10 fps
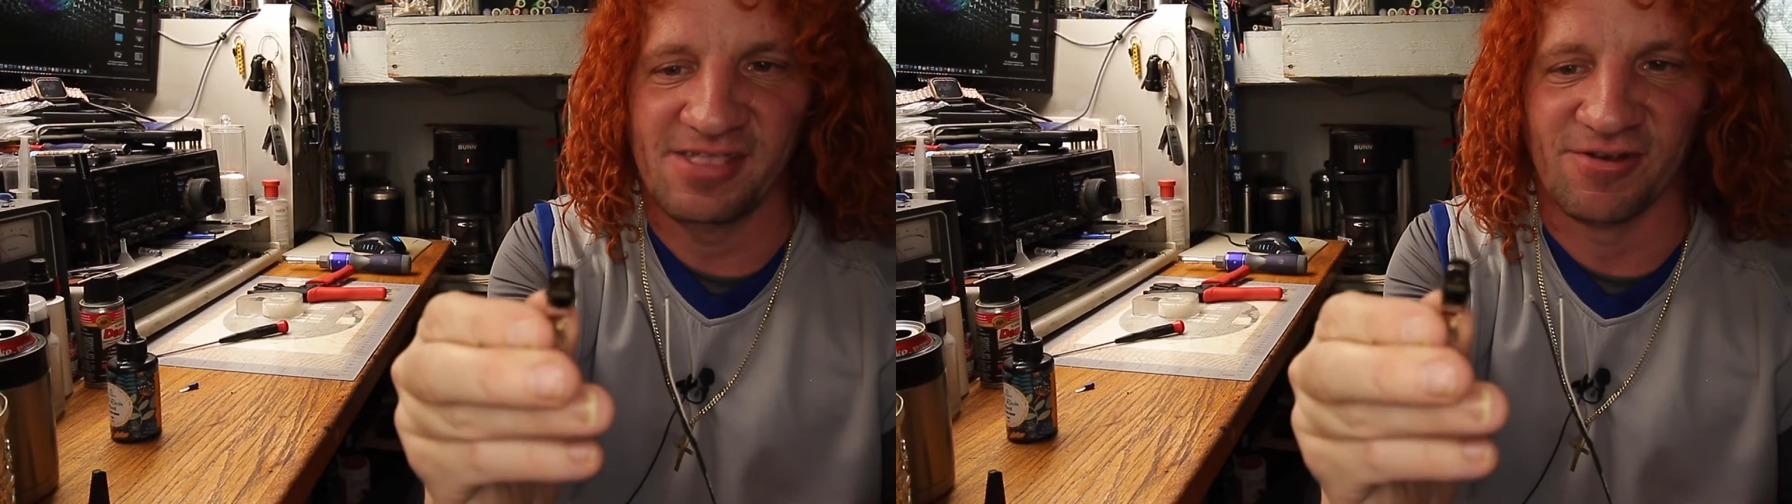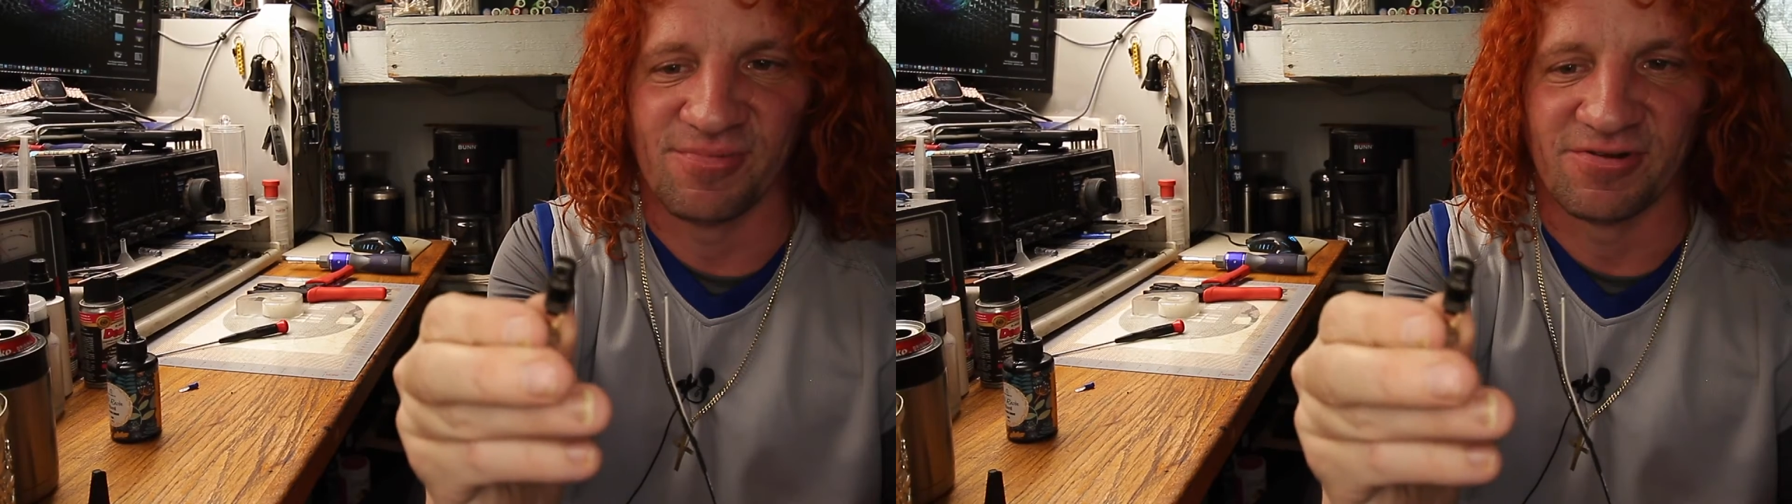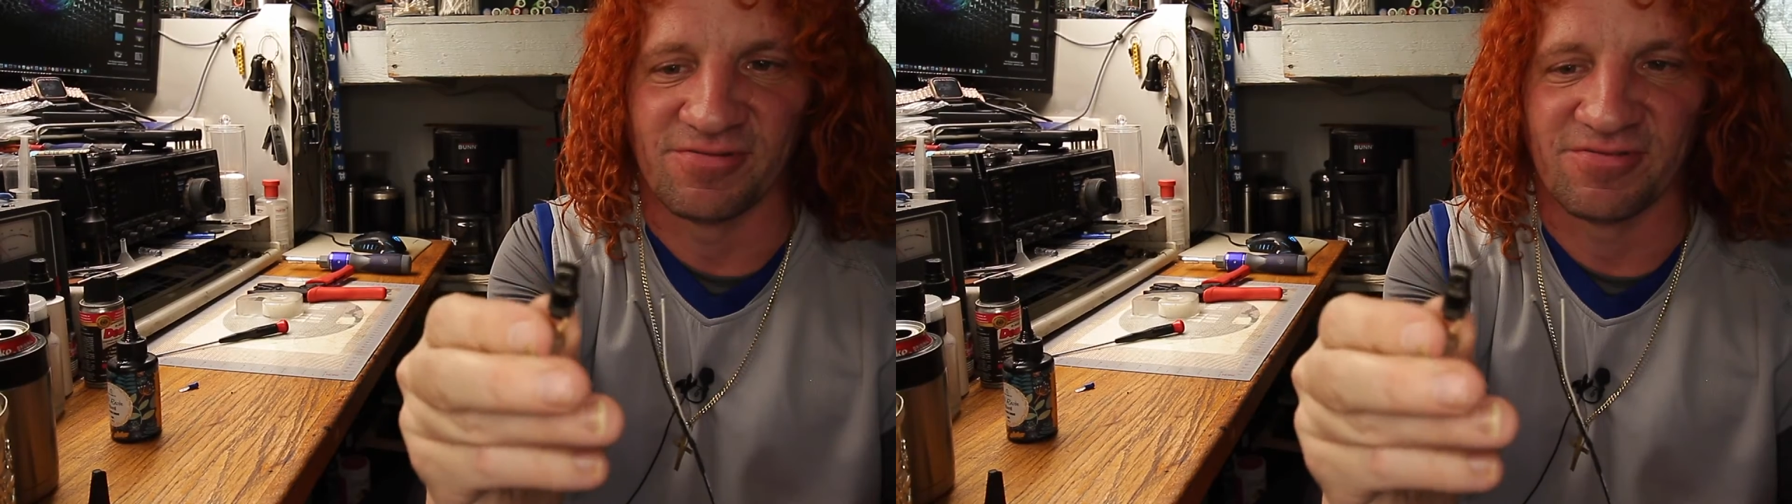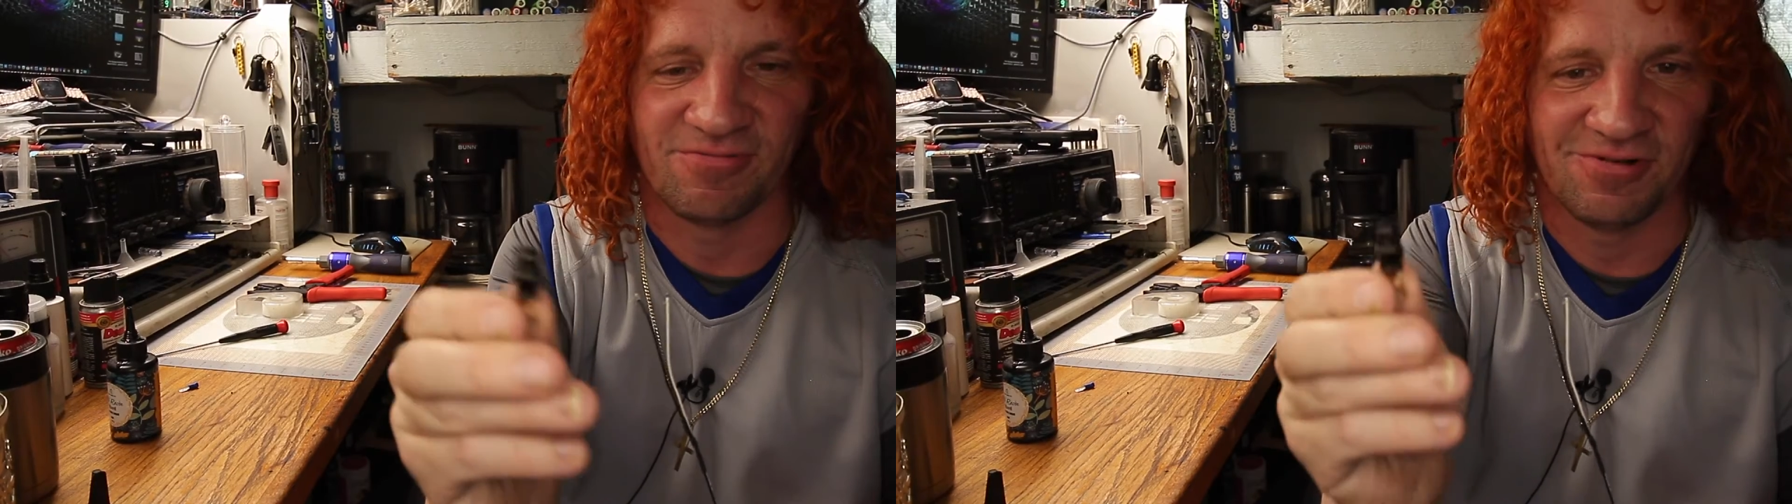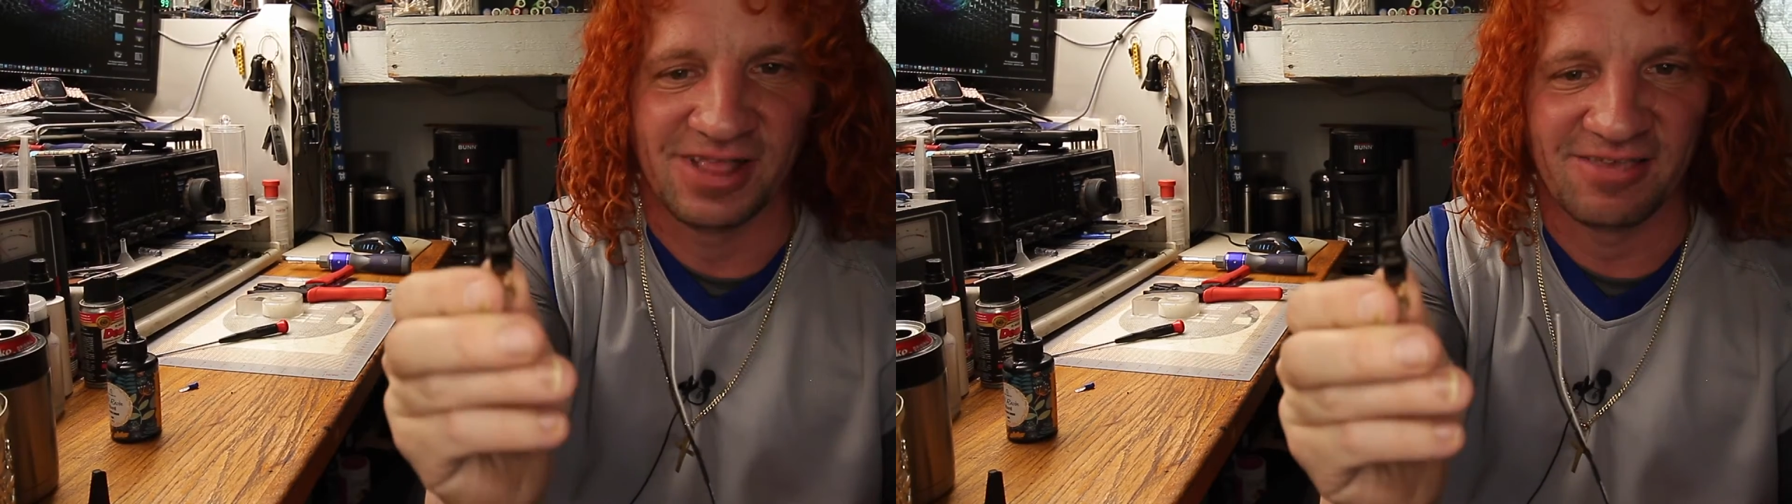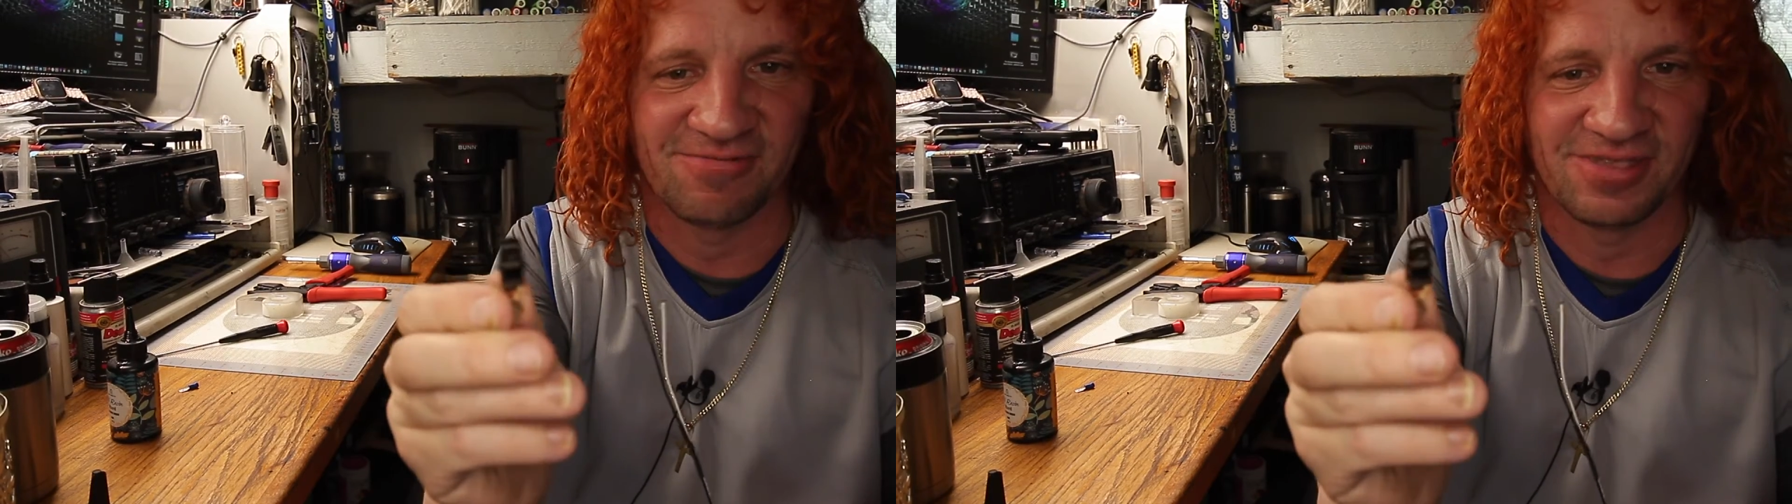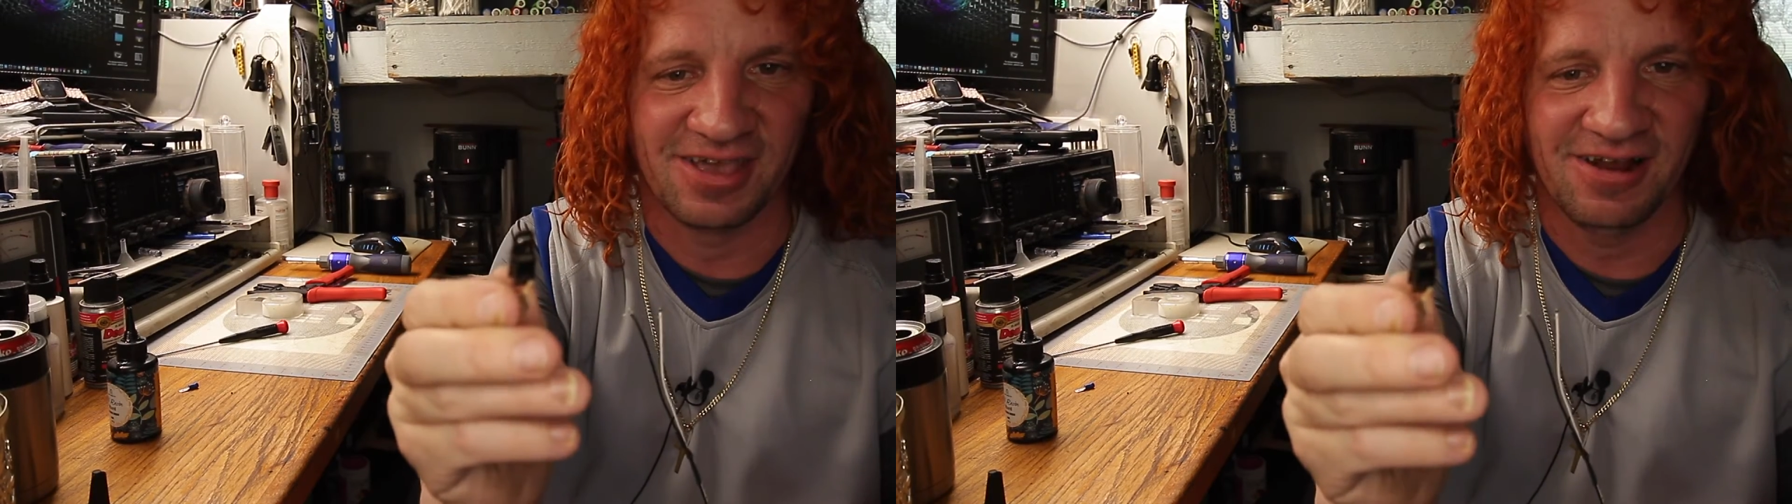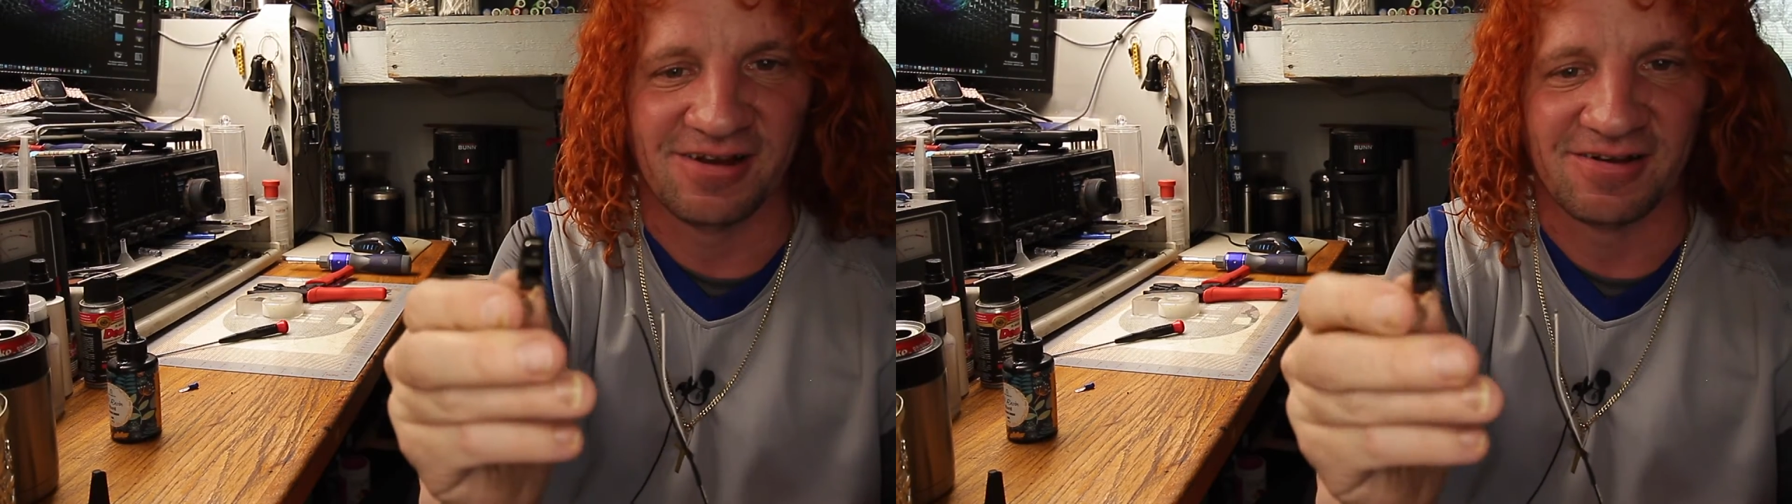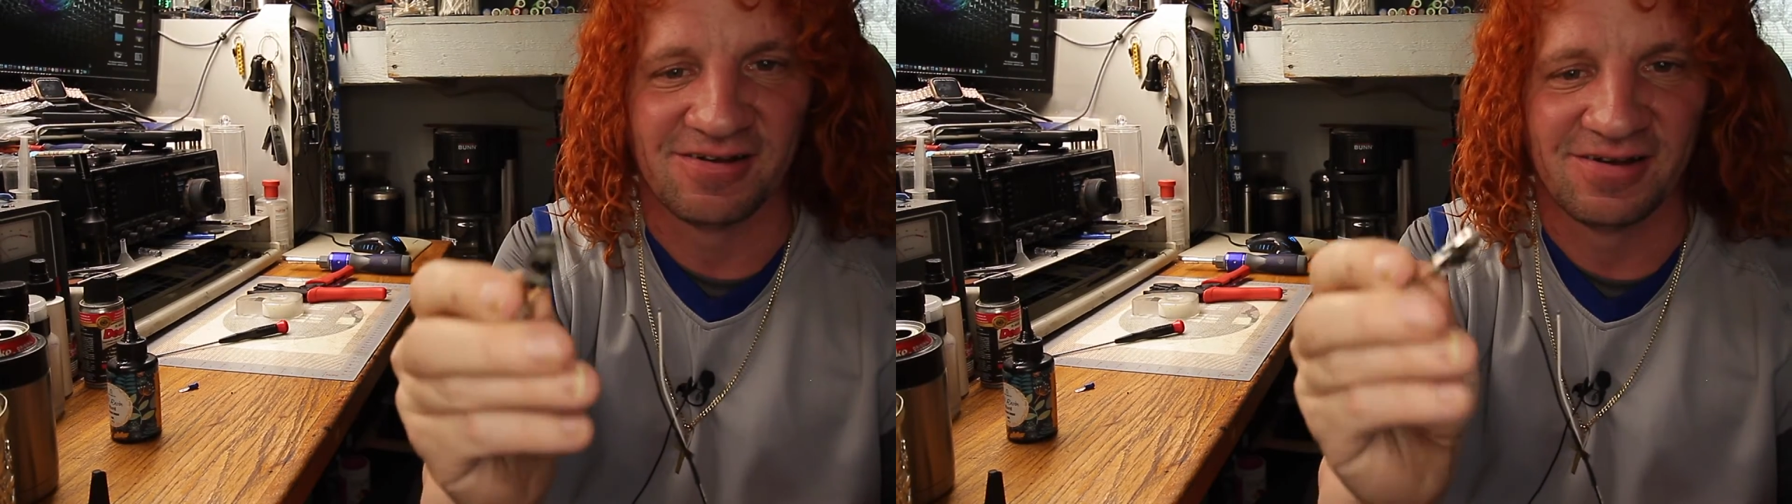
terminals. Well, that's what they are.